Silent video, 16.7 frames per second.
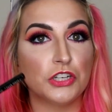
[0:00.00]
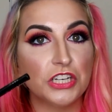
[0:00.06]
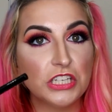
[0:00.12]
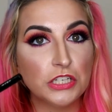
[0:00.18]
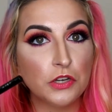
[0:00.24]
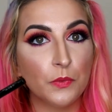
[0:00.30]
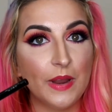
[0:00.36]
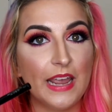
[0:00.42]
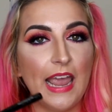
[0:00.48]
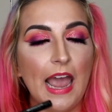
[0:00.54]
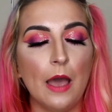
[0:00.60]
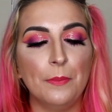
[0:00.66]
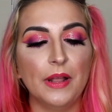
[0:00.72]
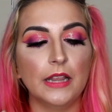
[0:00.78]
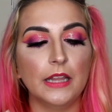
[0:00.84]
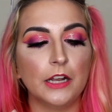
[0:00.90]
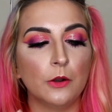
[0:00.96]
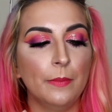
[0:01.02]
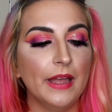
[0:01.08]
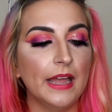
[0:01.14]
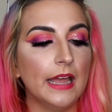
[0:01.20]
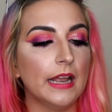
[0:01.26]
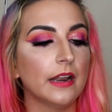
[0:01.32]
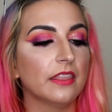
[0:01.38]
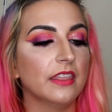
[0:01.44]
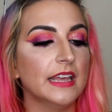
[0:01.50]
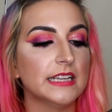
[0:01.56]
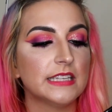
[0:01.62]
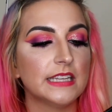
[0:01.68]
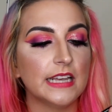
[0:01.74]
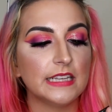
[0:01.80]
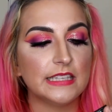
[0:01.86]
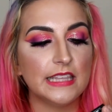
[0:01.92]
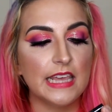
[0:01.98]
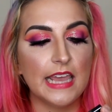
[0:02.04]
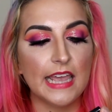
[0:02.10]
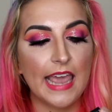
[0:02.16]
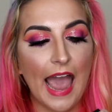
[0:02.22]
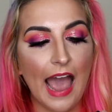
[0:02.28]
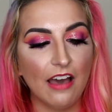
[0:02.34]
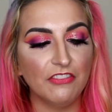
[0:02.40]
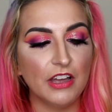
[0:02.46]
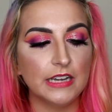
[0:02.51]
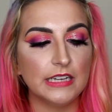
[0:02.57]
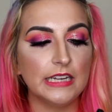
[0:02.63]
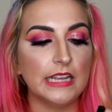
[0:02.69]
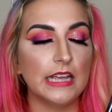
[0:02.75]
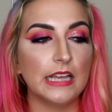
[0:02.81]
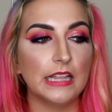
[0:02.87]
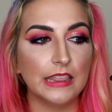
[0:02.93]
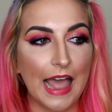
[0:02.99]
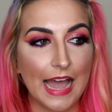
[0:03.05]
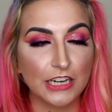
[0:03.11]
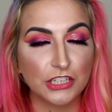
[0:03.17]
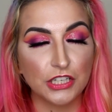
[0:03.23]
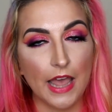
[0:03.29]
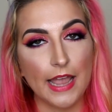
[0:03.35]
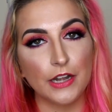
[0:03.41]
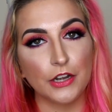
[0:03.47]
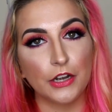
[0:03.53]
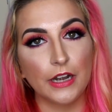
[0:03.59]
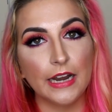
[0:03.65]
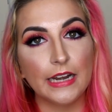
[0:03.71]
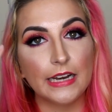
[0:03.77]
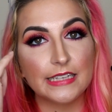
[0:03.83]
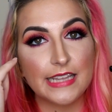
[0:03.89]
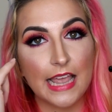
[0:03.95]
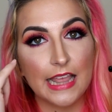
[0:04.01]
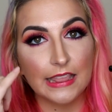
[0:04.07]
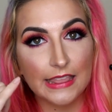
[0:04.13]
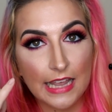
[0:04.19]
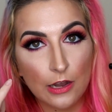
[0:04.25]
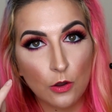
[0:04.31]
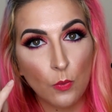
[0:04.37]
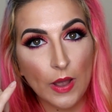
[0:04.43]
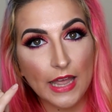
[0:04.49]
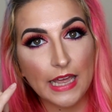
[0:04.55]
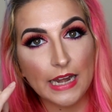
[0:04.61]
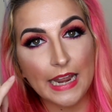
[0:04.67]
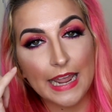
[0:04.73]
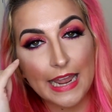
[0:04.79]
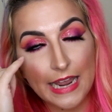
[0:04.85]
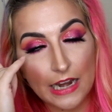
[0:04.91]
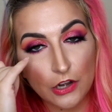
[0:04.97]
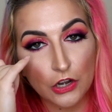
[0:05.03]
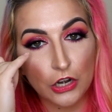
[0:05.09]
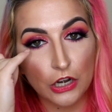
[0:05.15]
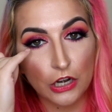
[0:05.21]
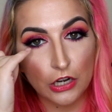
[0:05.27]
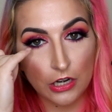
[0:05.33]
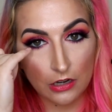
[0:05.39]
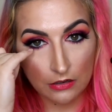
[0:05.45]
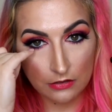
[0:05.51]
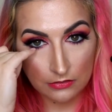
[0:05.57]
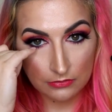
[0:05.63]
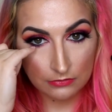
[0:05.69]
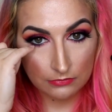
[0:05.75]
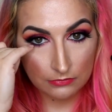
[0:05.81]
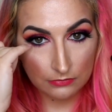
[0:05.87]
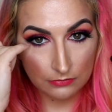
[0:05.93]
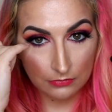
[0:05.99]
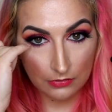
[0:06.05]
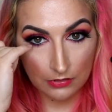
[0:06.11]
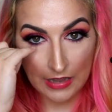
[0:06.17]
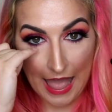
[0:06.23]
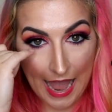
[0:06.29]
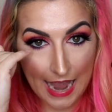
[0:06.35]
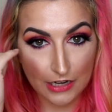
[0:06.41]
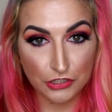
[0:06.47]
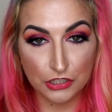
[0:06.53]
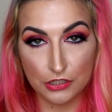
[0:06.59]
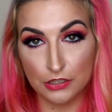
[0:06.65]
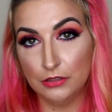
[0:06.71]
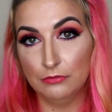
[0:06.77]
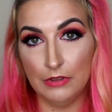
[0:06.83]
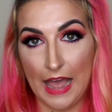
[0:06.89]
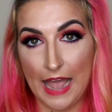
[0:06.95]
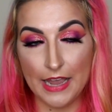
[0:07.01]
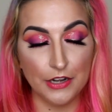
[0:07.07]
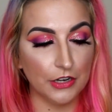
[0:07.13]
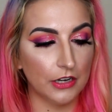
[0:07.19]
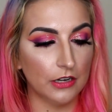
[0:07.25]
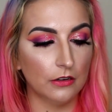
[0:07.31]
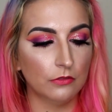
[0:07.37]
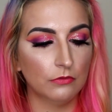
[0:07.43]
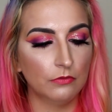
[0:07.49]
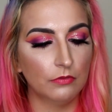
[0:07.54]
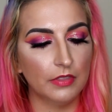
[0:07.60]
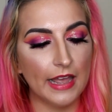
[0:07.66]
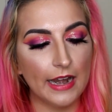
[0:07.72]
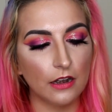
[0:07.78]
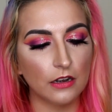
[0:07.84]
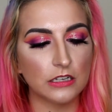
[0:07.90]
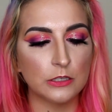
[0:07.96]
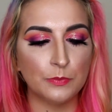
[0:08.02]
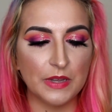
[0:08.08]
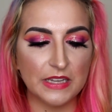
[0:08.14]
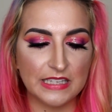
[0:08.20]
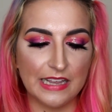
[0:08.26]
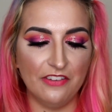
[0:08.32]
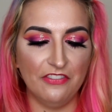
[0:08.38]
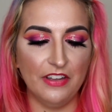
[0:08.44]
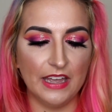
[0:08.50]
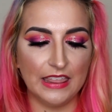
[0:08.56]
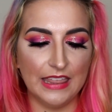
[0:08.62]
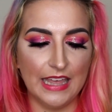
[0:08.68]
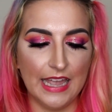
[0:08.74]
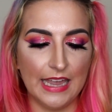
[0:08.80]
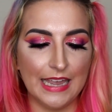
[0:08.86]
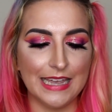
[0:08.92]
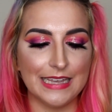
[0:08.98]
just to recap a little bit, this is the Kat Von D lash liner. It is a liquid inner lash liner. Their specific thing